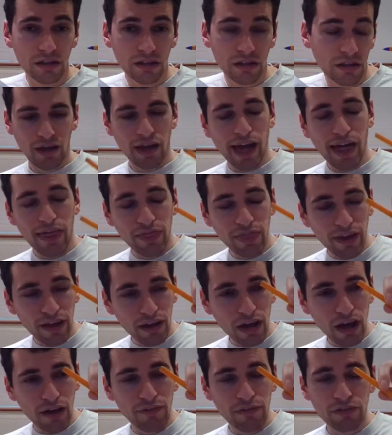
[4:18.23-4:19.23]
And that
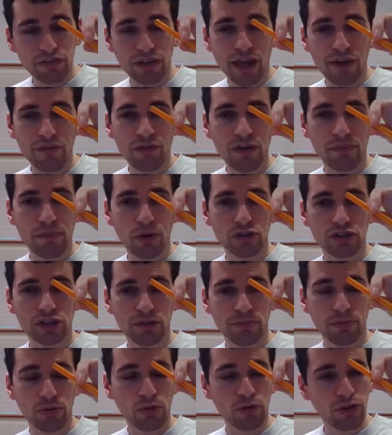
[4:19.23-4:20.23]
covers every
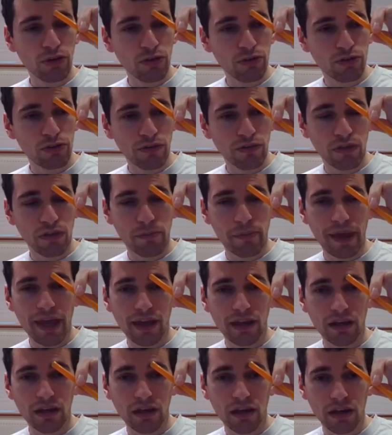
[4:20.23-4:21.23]
possible use of the
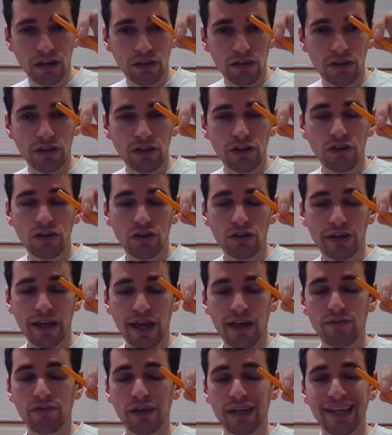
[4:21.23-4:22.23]
pen that you could
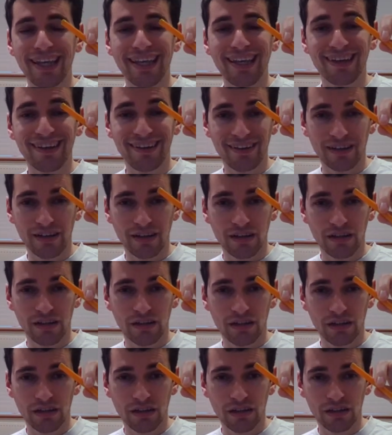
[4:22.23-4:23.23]
ever need.
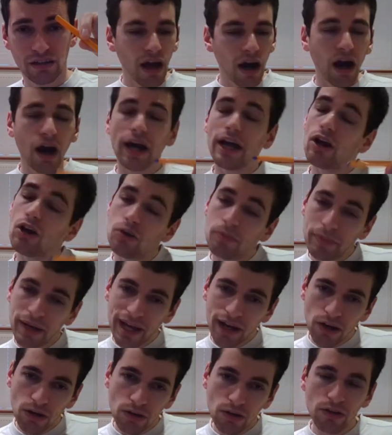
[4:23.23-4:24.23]
I hope
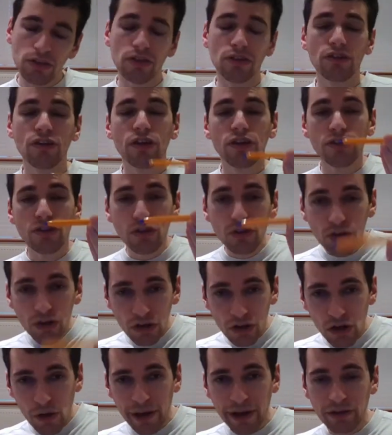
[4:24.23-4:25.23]
now that you can
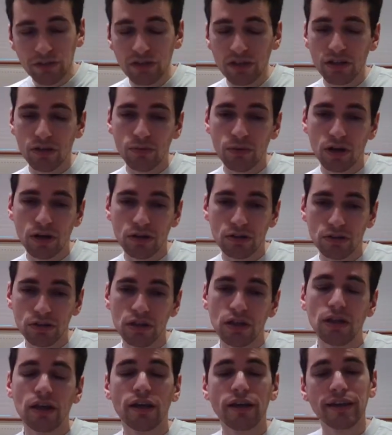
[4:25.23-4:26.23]
go out in the world
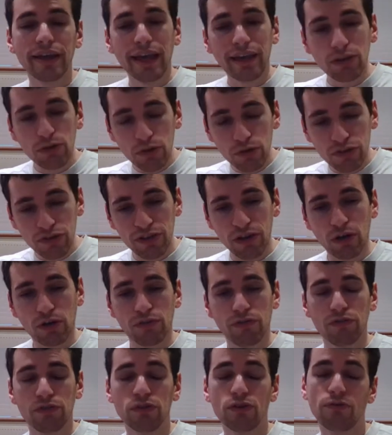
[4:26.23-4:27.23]
and get
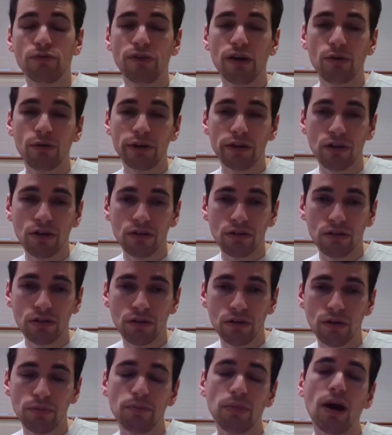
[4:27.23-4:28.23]
yourself your very own
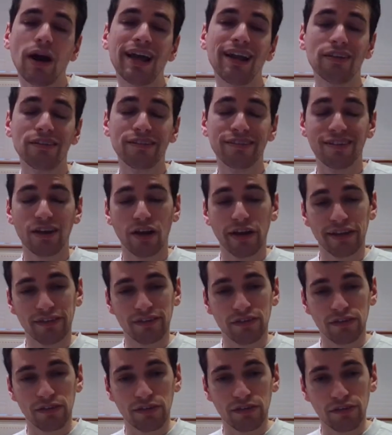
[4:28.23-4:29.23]
pilot's
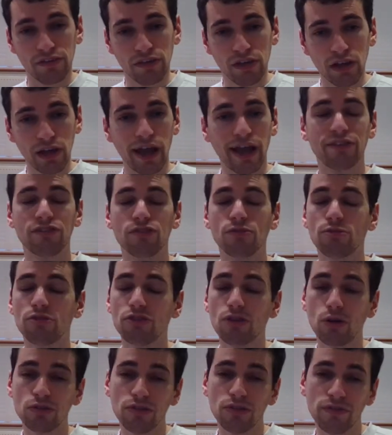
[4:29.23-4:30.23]
license as a
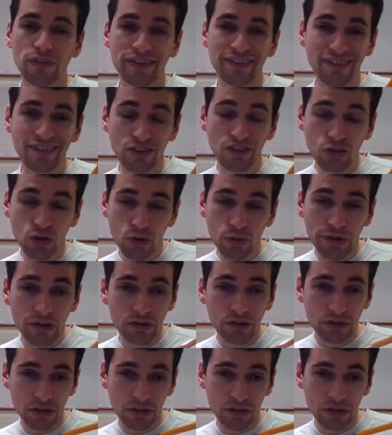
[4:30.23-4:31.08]
result of this tutorial.